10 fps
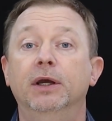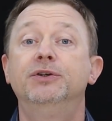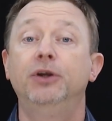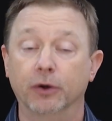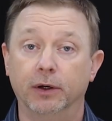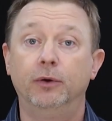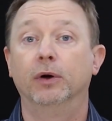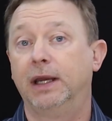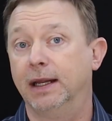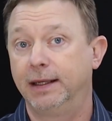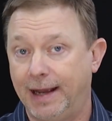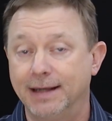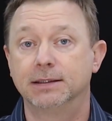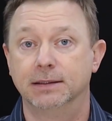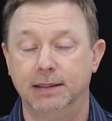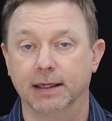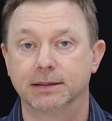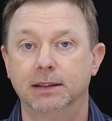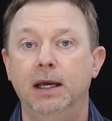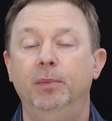is a urine organic acid
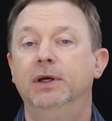test,